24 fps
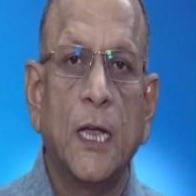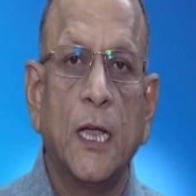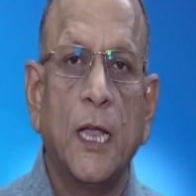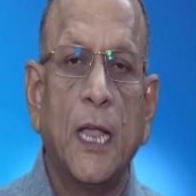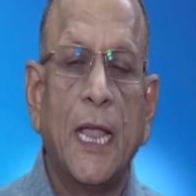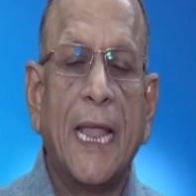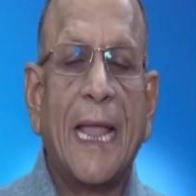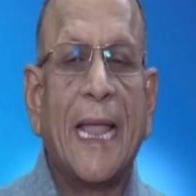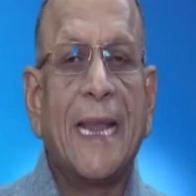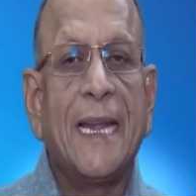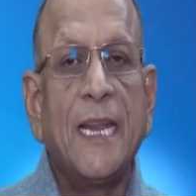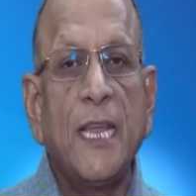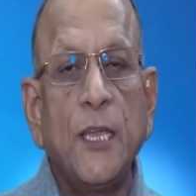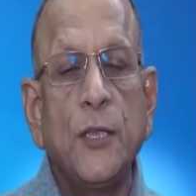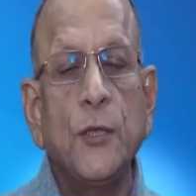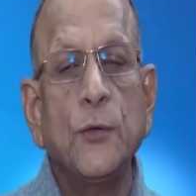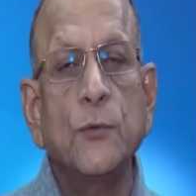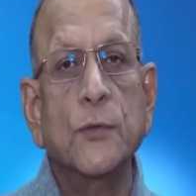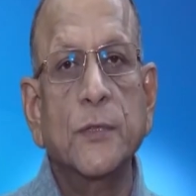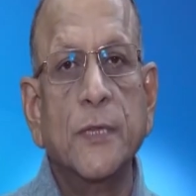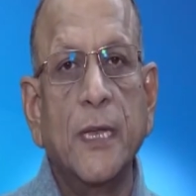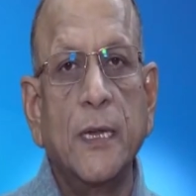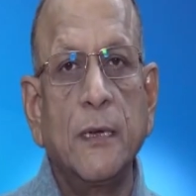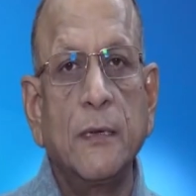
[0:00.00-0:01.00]
Any
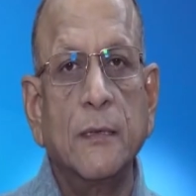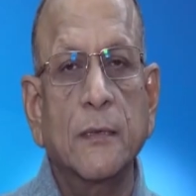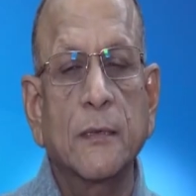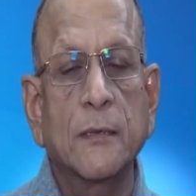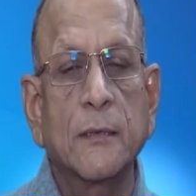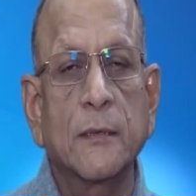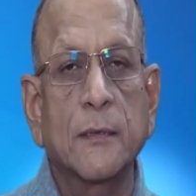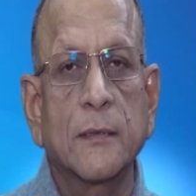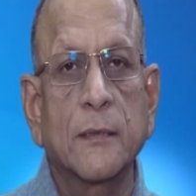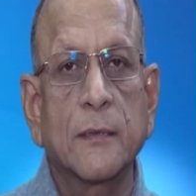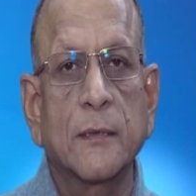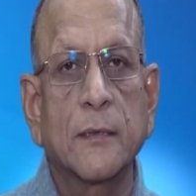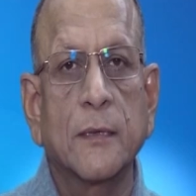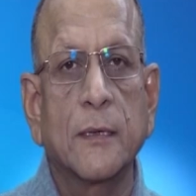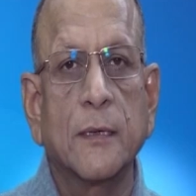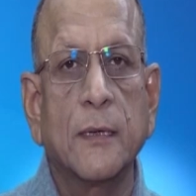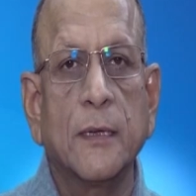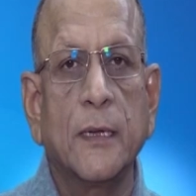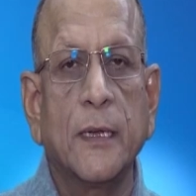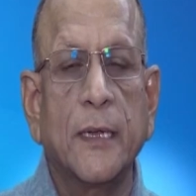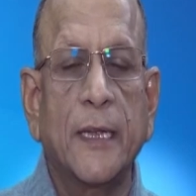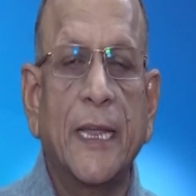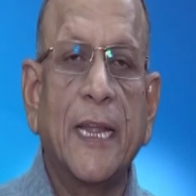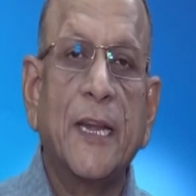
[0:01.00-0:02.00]
user
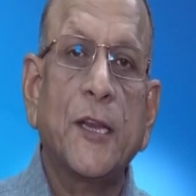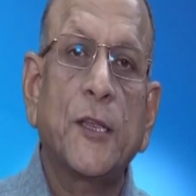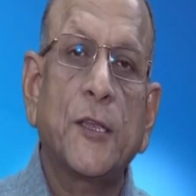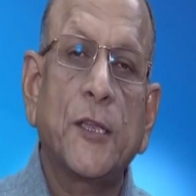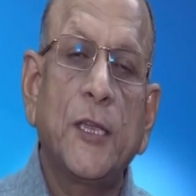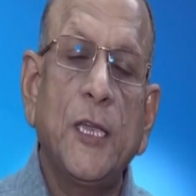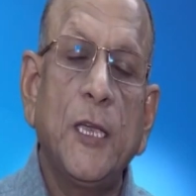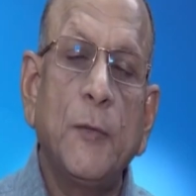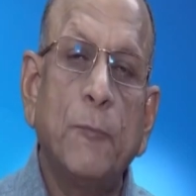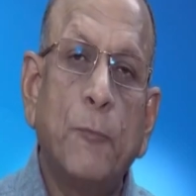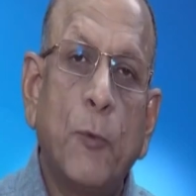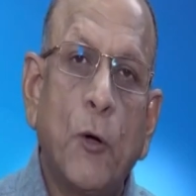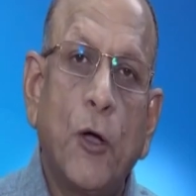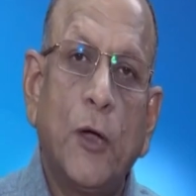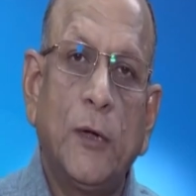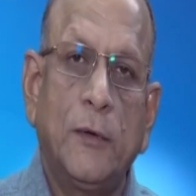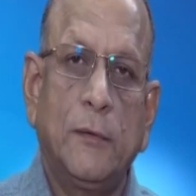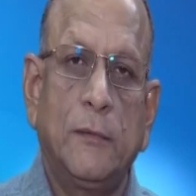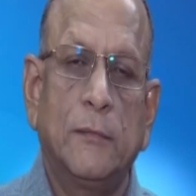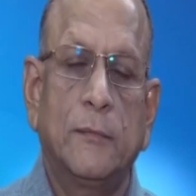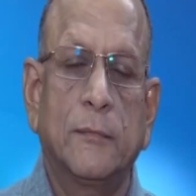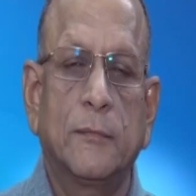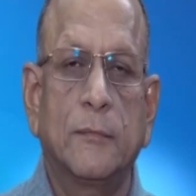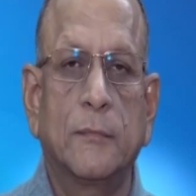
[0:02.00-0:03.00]
can keep
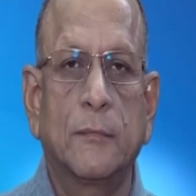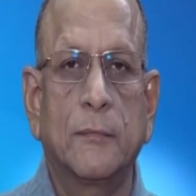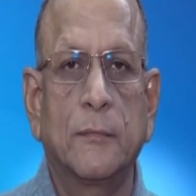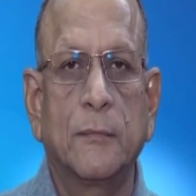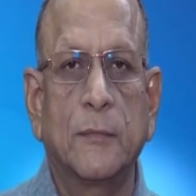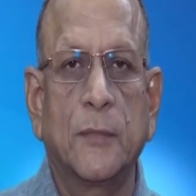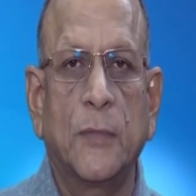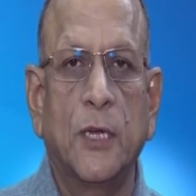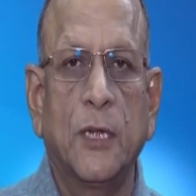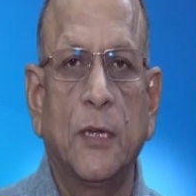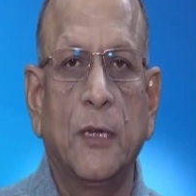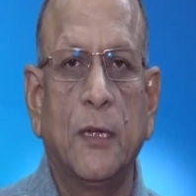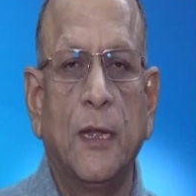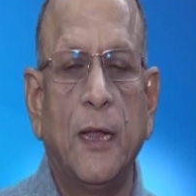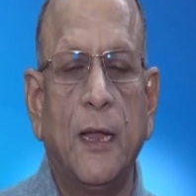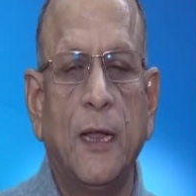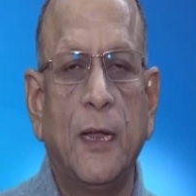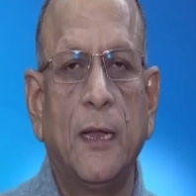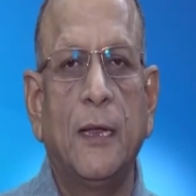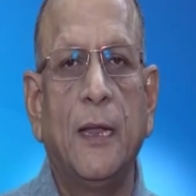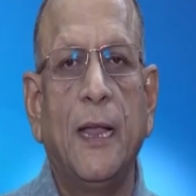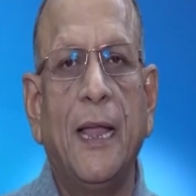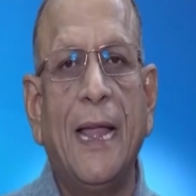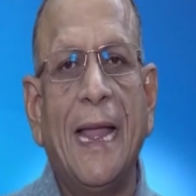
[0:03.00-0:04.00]
on
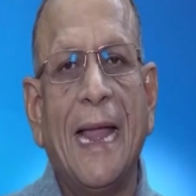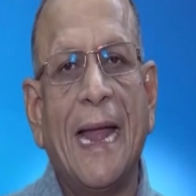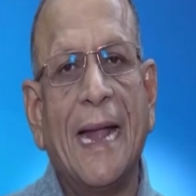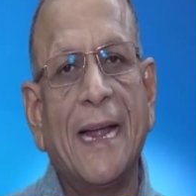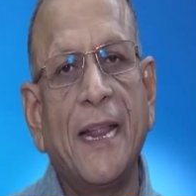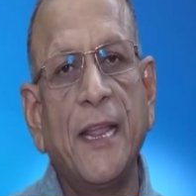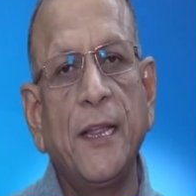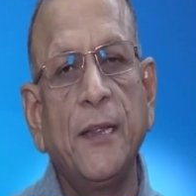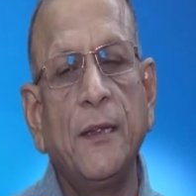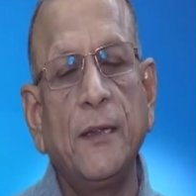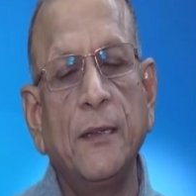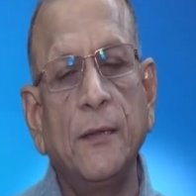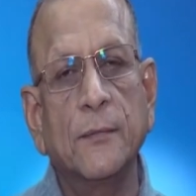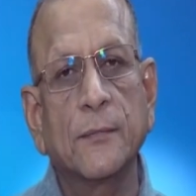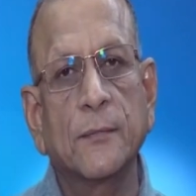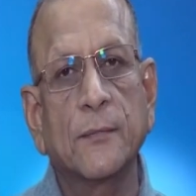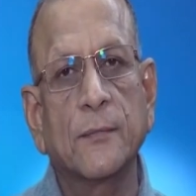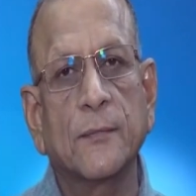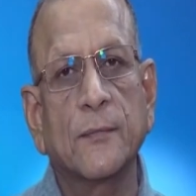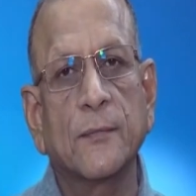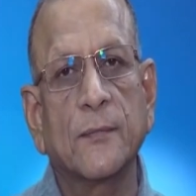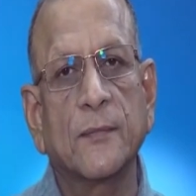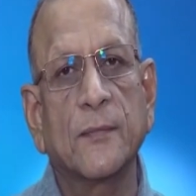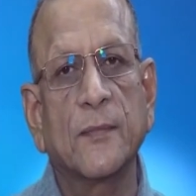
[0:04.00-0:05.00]
adding
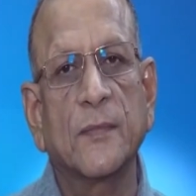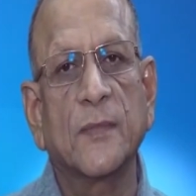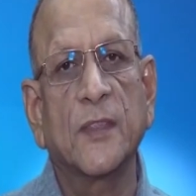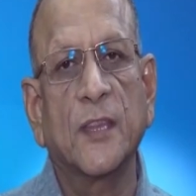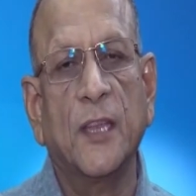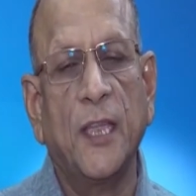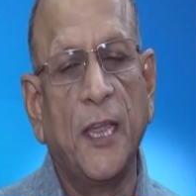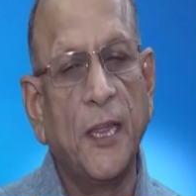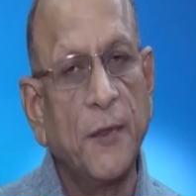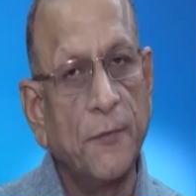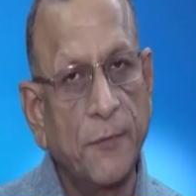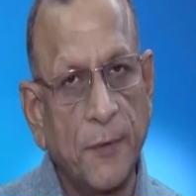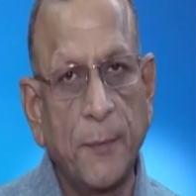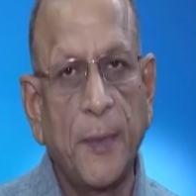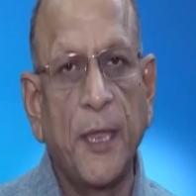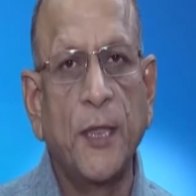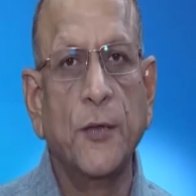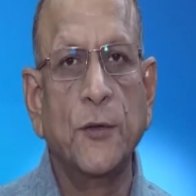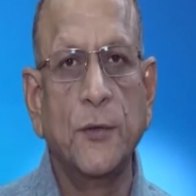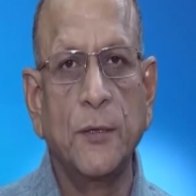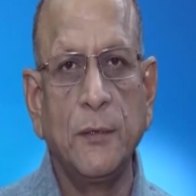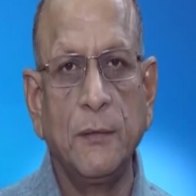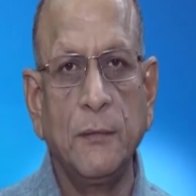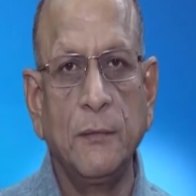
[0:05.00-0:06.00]

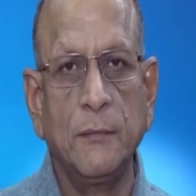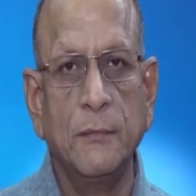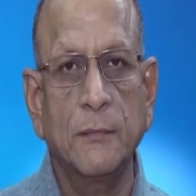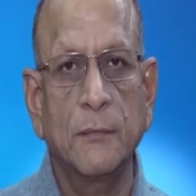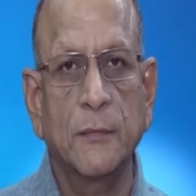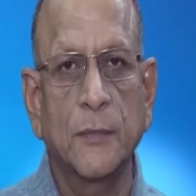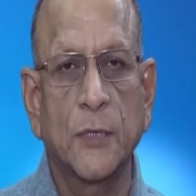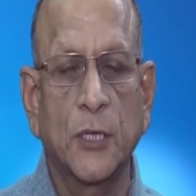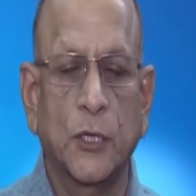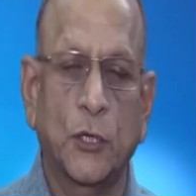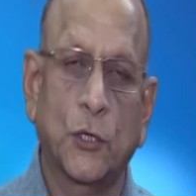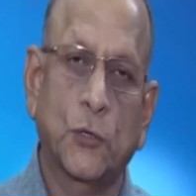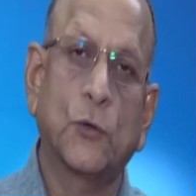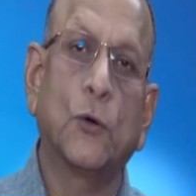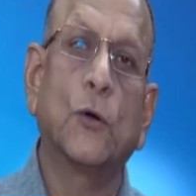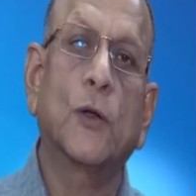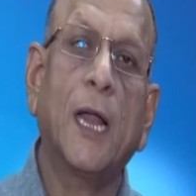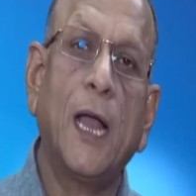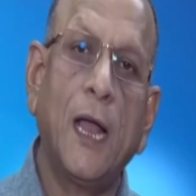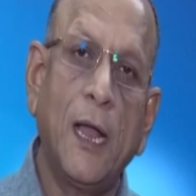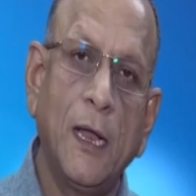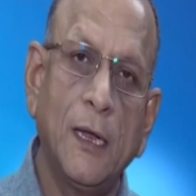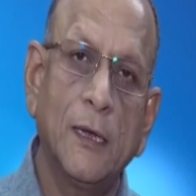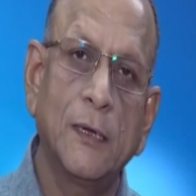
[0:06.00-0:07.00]
information.
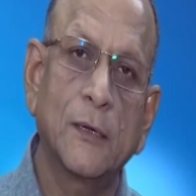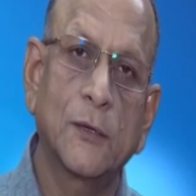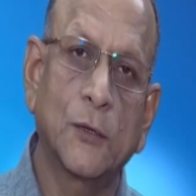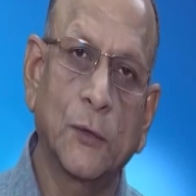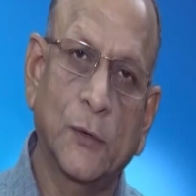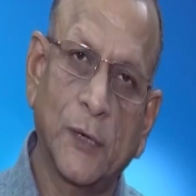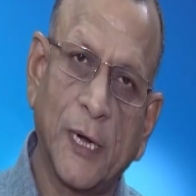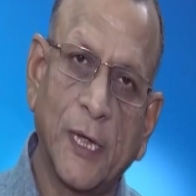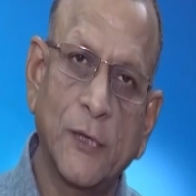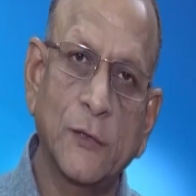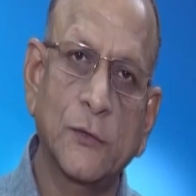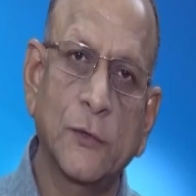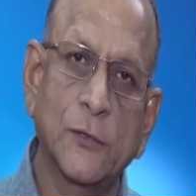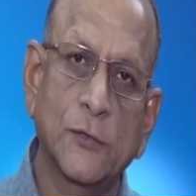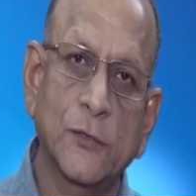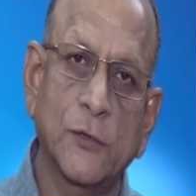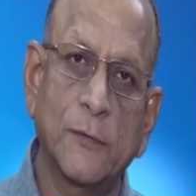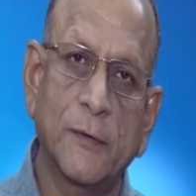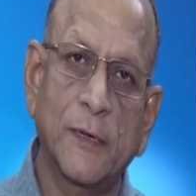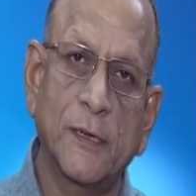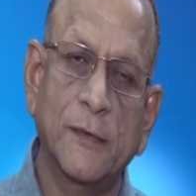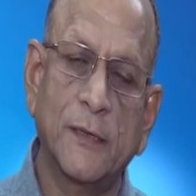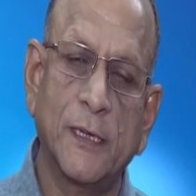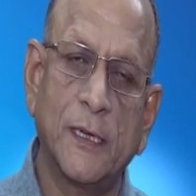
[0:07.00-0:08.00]
Quora is also
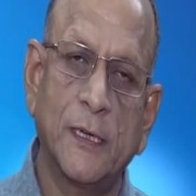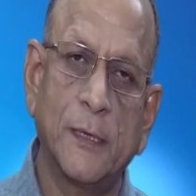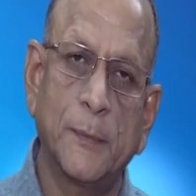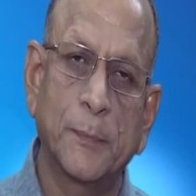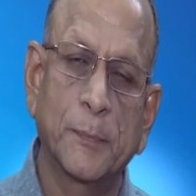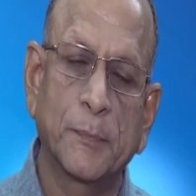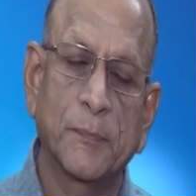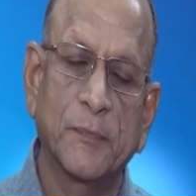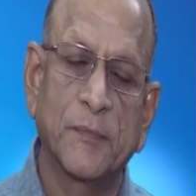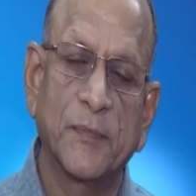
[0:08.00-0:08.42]
one of the